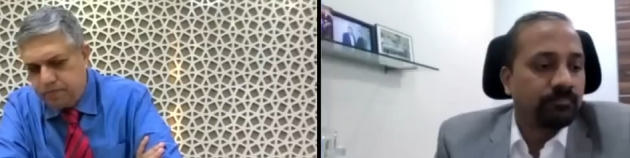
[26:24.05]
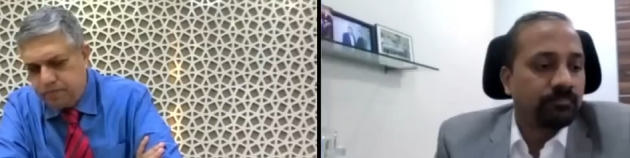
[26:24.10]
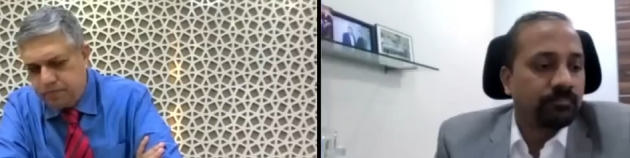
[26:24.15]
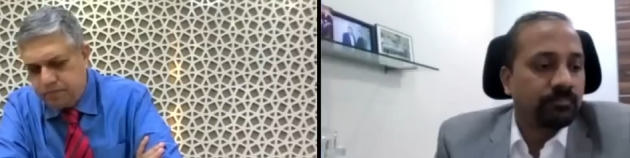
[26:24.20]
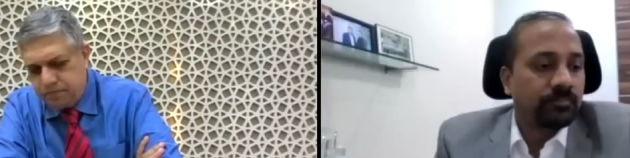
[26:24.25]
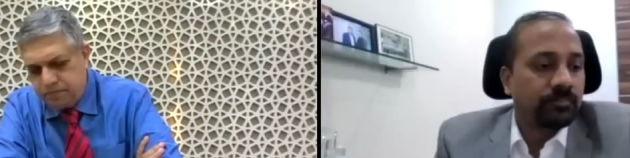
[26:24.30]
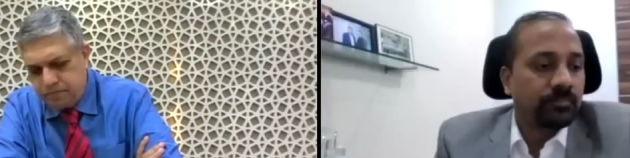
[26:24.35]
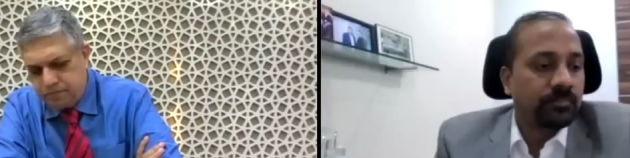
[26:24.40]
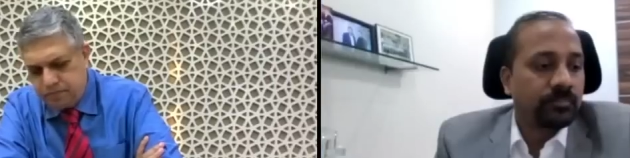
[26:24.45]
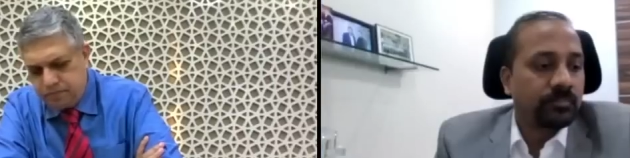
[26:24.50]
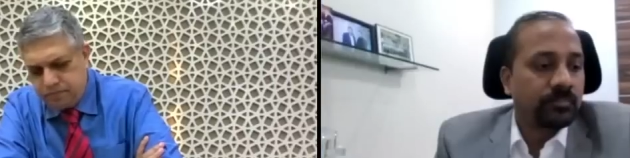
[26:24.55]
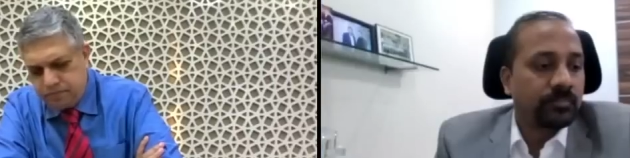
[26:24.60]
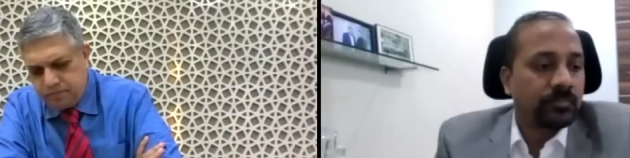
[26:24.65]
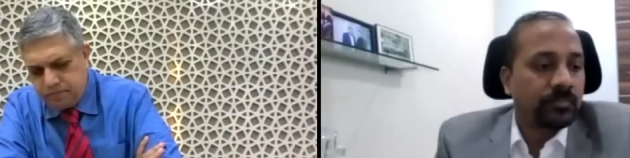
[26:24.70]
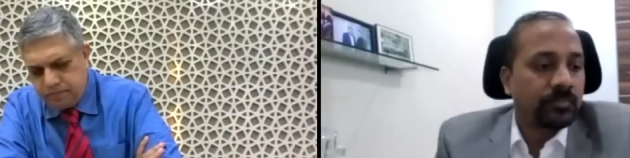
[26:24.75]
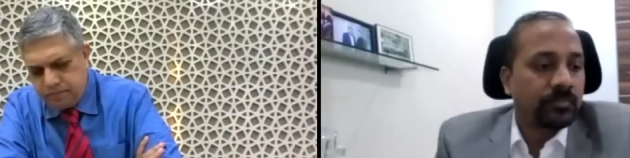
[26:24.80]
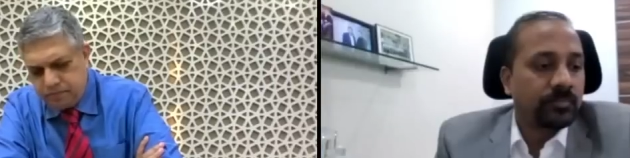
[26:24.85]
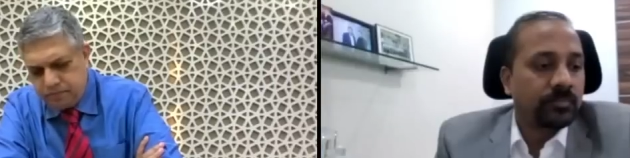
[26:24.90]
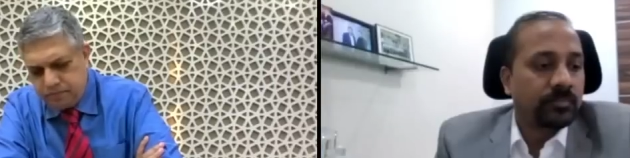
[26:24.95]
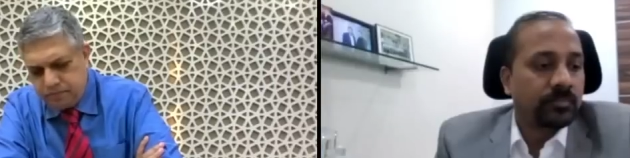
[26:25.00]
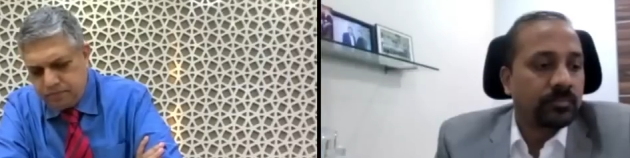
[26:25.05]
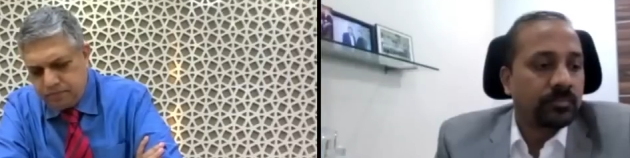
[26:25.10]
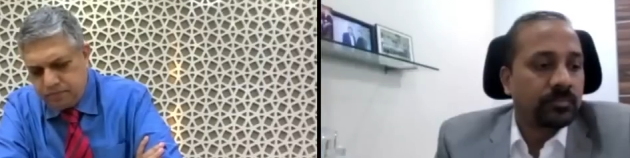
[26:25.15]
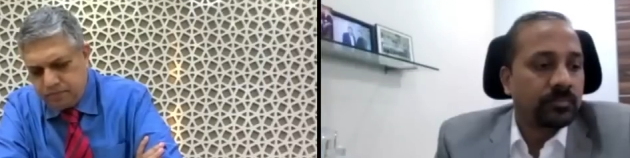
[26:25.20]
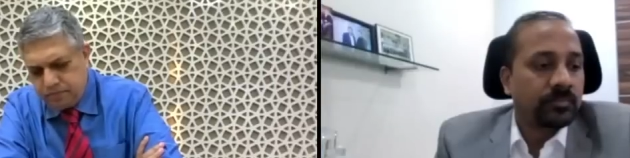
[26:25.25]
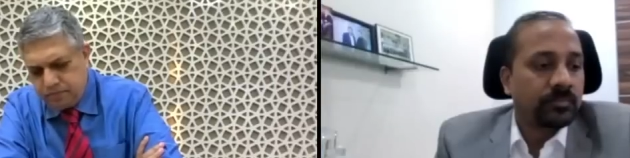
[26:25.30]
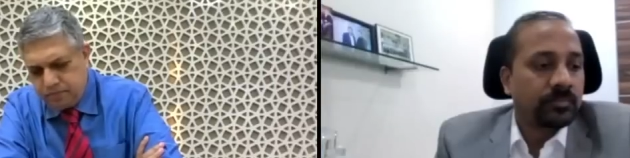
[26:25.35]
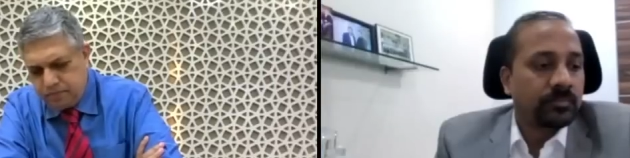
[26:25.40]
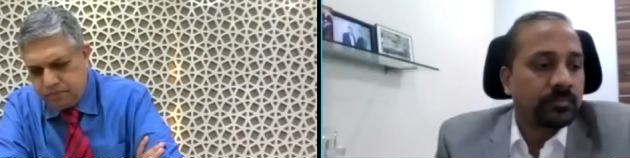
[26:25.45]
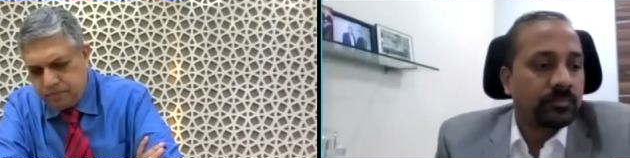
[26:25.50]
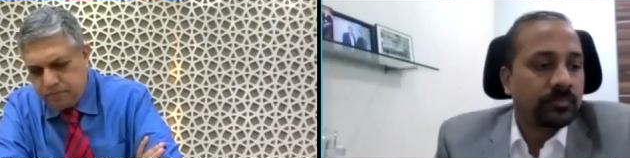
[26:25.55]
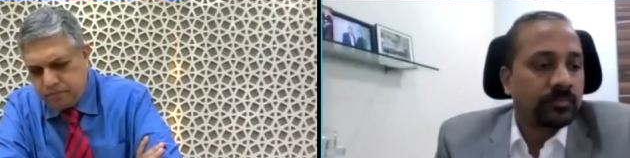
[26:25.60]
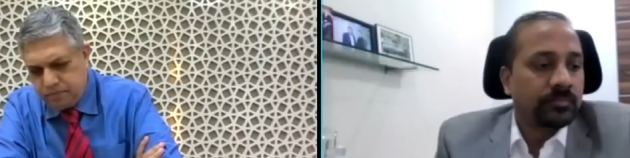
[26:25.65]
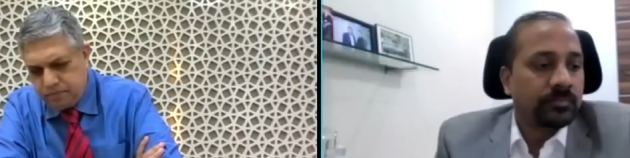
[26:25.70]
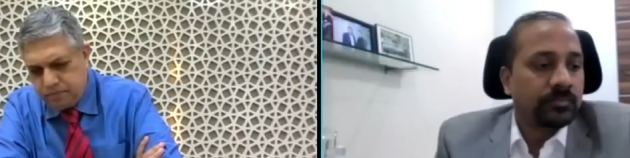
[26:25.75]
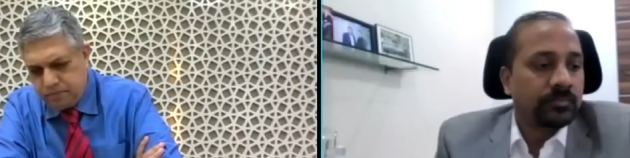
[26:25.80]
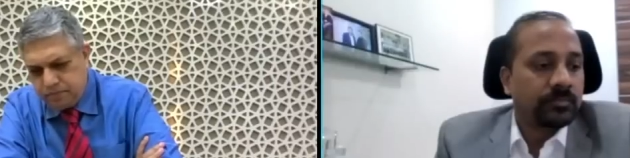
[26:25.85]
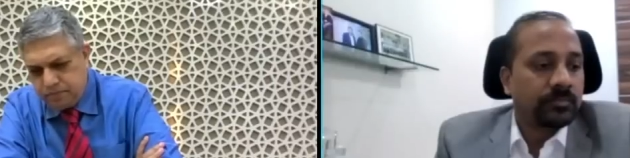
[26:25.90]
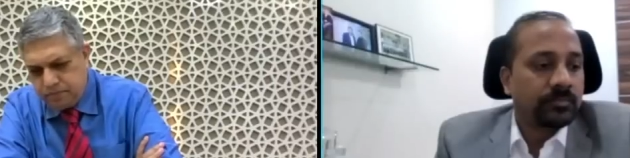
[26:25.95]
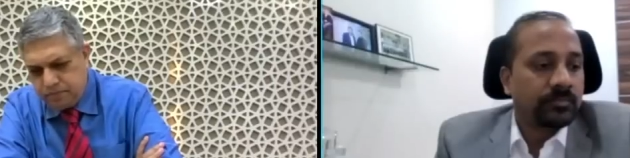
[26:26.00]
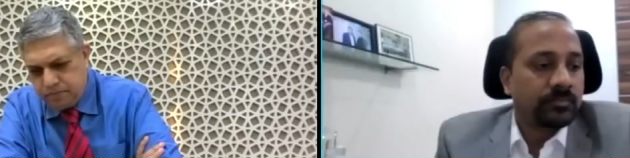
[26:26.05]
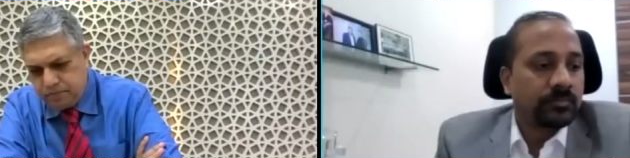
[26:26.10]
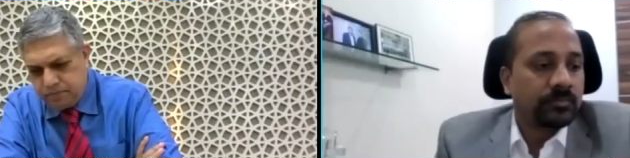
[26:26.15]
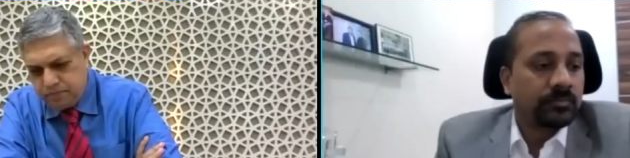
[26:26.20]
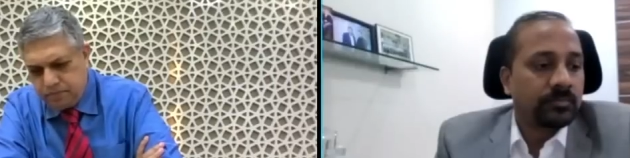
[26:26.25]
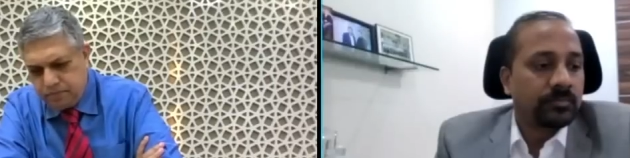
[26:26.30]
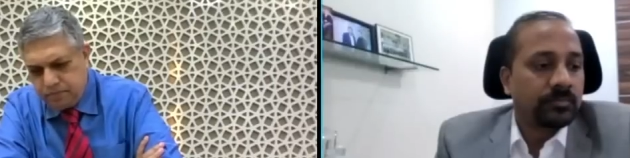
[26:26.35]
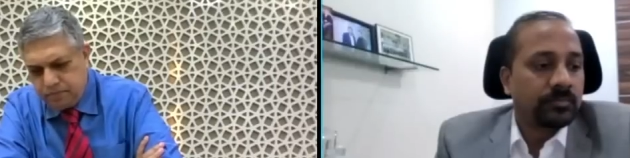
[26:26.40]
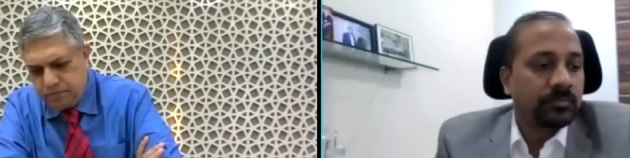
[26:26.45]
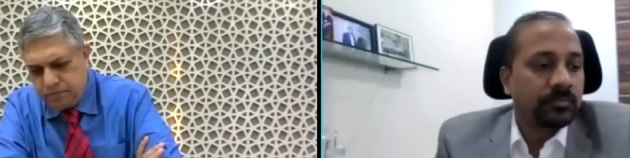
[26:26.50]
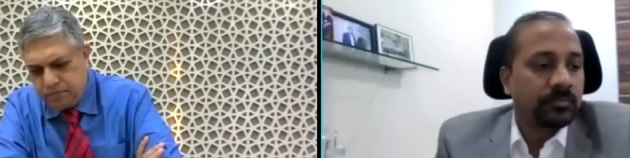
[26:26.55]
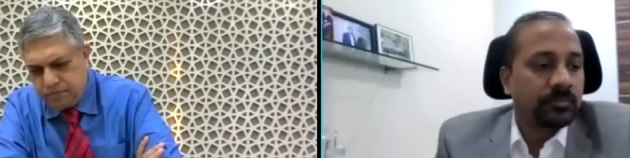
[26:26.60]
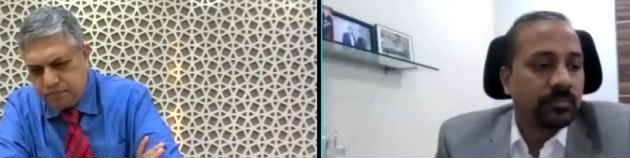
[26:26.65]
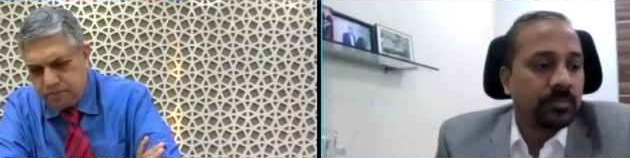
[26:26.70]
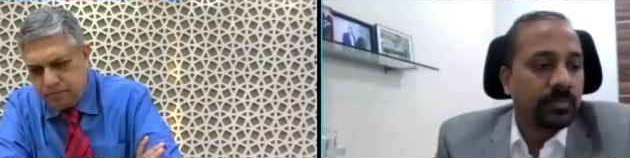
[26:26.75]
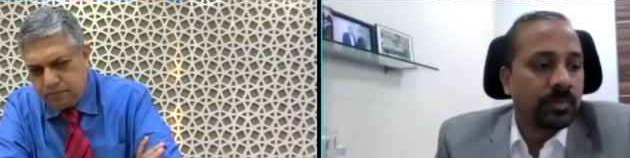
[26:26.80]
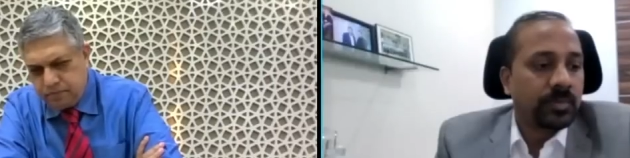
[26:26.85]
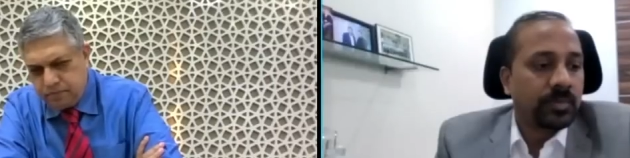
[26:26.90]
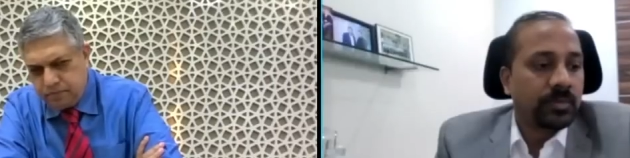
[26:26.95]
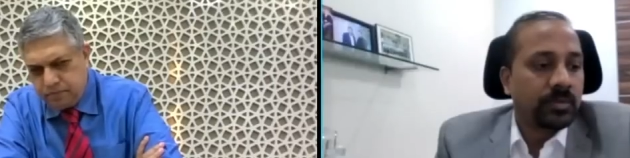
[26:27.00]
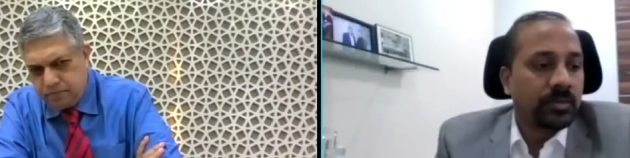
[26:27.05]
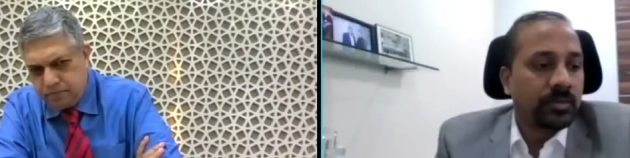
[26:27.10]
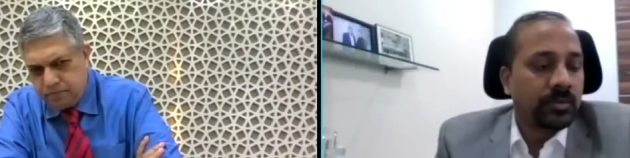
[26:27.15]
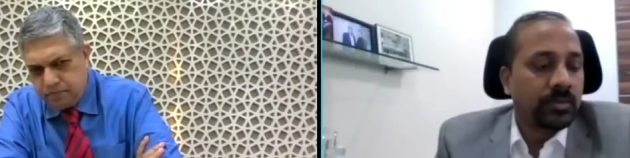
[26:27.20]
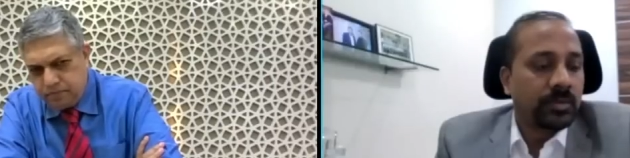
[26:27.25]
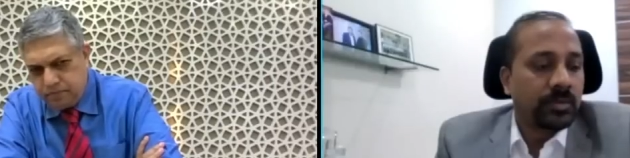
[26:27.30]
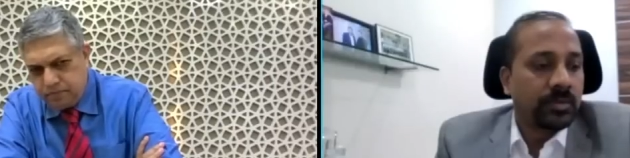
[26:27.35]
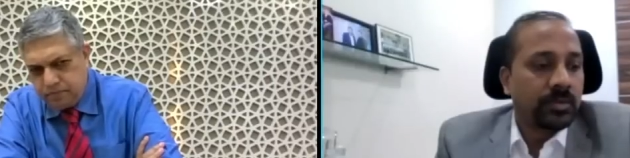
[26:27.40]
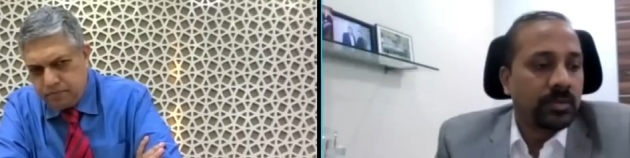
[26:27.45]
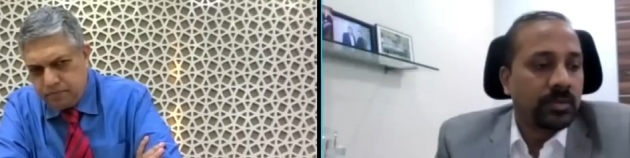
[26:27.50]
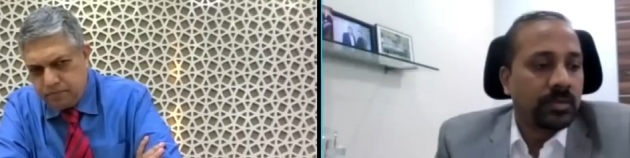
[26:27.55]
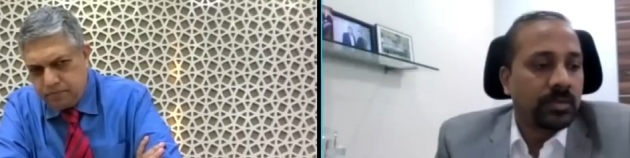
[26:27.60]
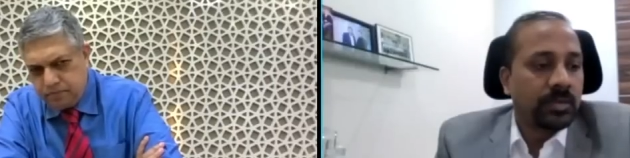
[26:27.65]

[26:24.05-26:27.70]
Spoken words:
[no speech]